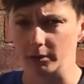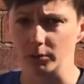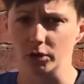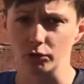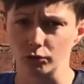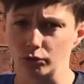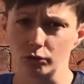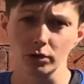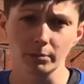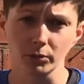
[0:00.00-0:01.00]
you're
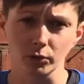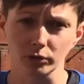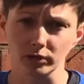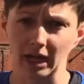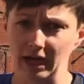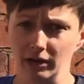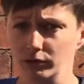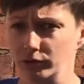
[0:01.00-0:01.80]
bored out of